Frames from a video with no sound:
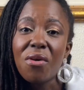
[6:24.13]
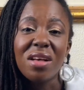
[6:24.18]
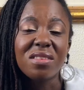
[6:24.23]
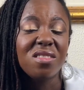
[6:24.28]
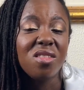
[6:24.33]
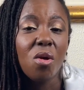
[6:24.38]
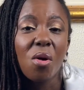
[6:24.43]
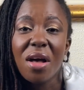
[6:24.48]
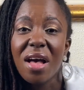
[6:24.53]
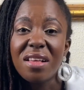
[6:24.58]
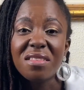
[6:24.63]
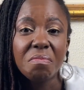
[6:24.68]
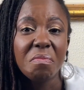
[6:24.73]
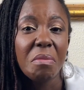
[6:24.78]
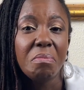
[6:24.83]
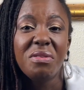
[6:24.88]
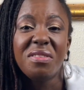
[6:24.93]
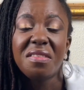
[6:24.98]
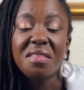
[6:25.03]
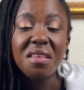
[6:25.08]
for as long as
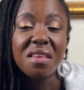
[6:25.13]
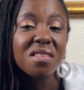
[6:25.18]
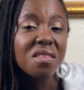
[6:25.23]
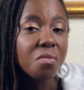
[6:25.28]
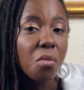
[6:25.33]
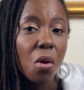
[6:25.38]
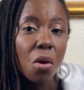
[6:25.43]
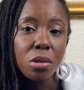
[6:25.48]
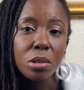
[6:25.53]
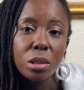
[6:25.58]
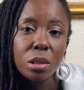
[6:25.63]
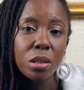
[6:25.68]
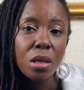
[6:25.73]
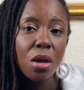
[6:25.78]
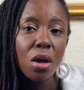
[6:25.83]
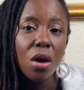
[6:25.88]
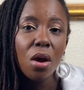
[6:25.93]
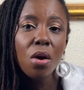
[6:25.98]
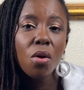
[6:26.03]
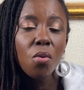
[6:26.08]
maybe 6 months,
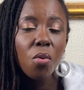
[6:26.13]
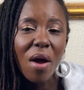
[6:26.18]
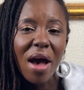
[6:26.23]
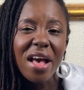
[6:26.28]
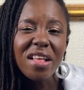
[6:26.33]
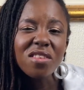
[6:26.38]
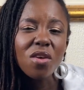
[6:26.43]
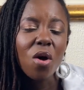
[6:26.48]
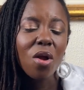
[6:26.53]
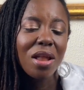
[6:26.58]
right?